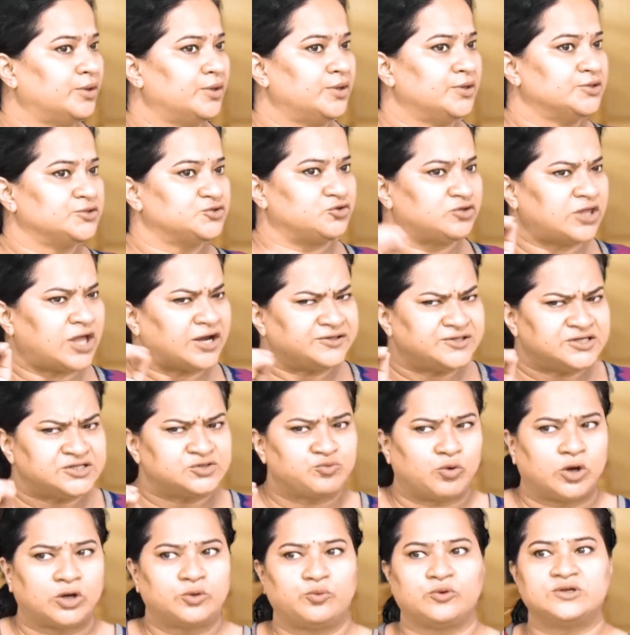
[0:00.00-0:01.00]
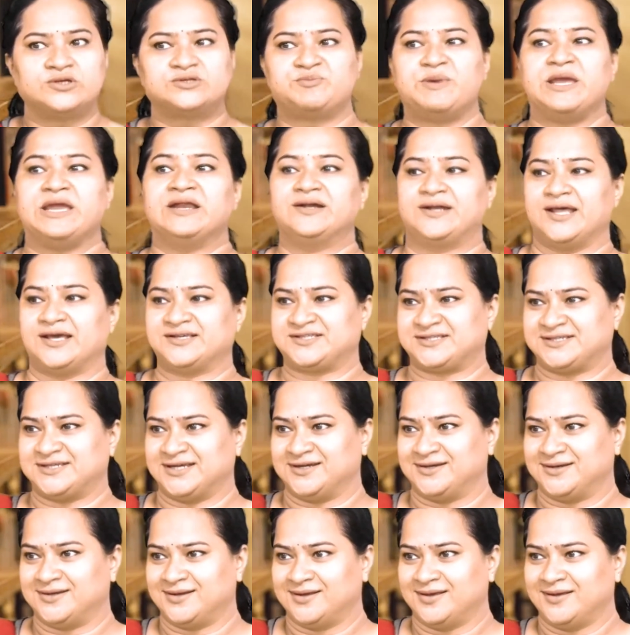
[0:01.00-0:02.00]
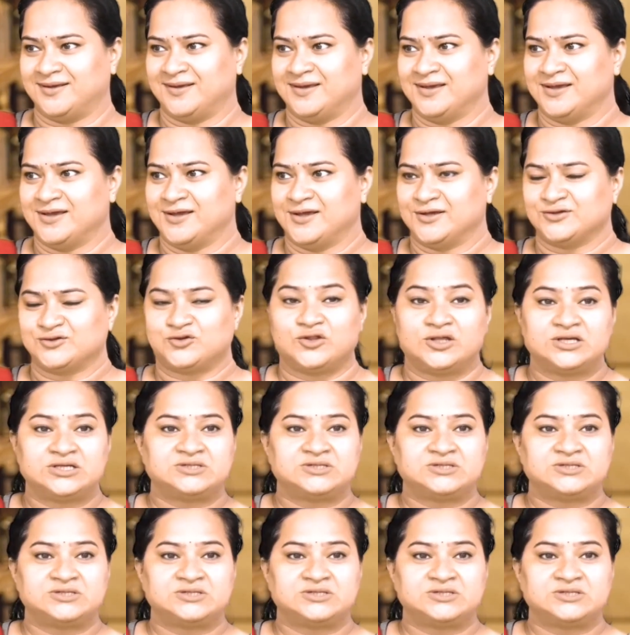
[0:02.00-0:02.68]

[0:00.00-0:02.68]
So that is what was being tested. So this